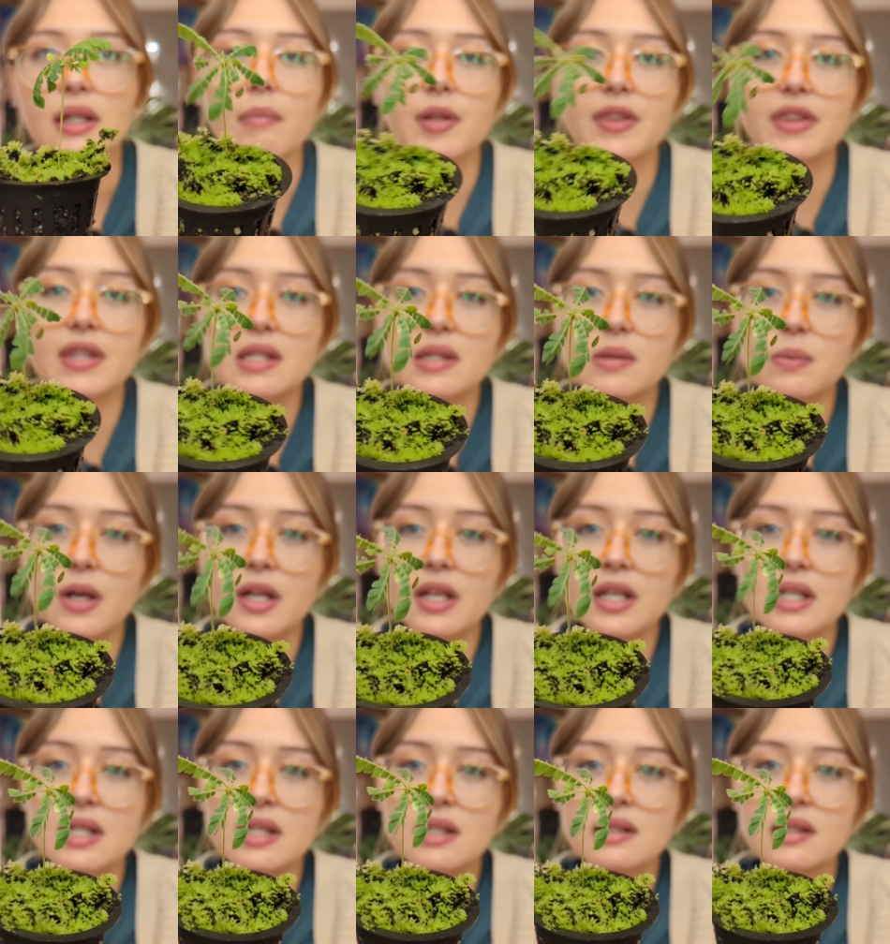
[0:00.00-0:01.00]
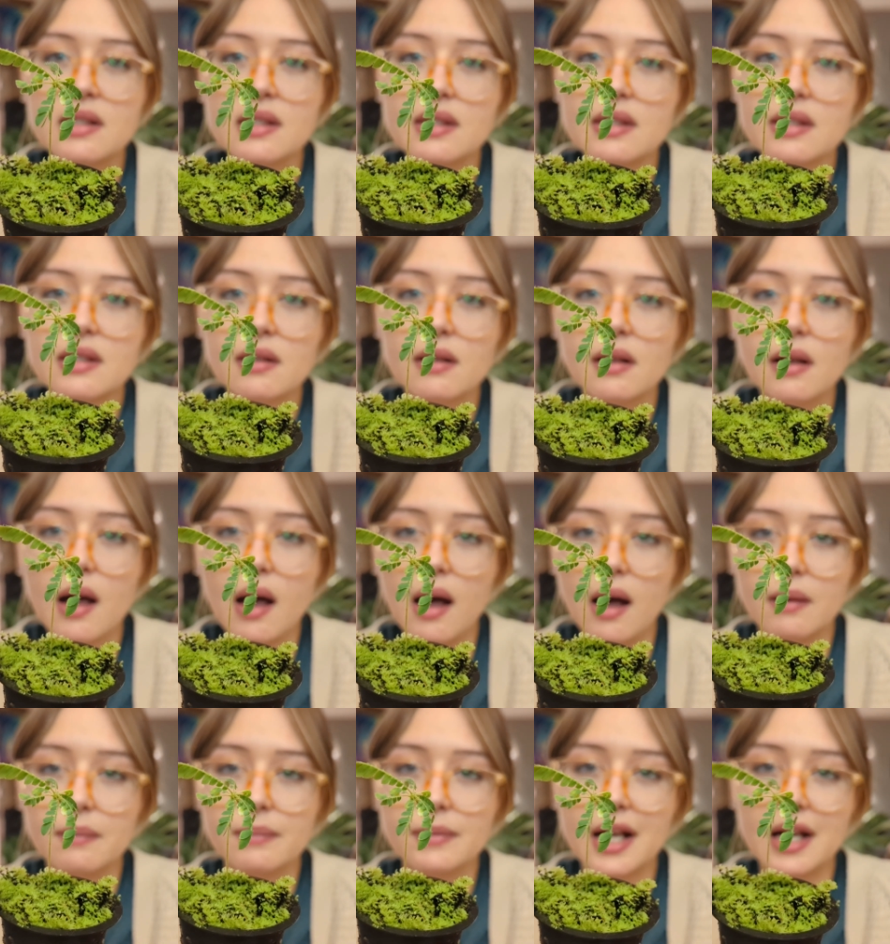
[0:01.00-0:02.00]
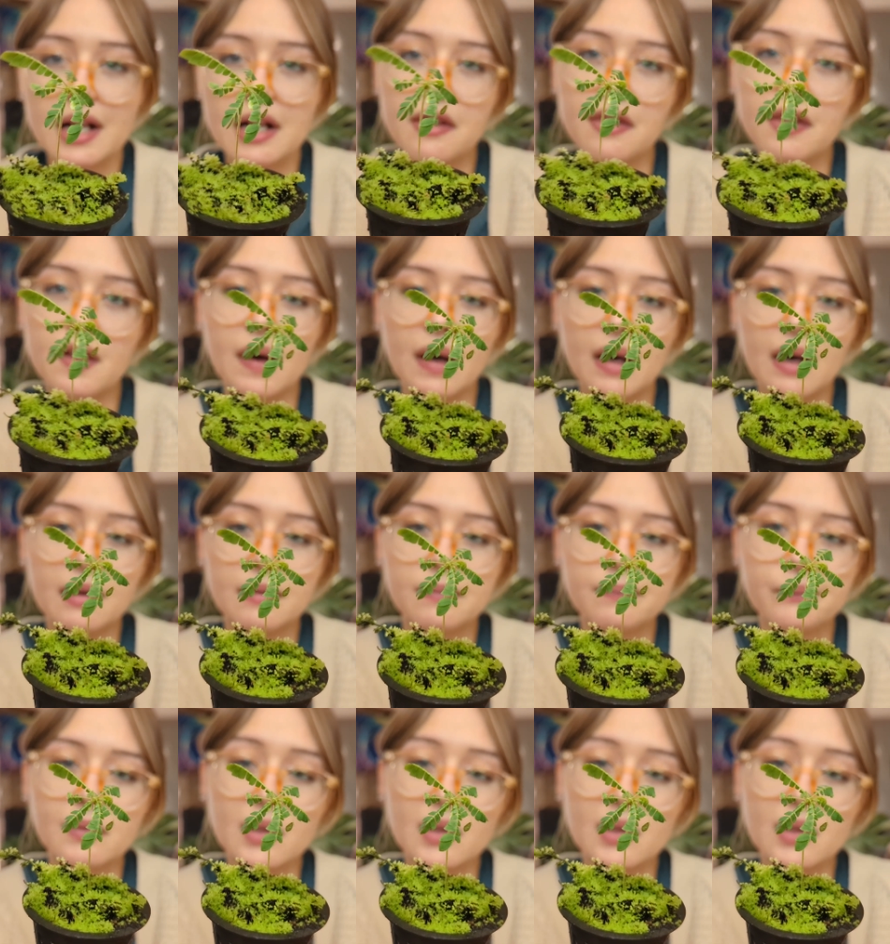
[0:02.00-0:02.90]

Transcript: But this one is um, kind of the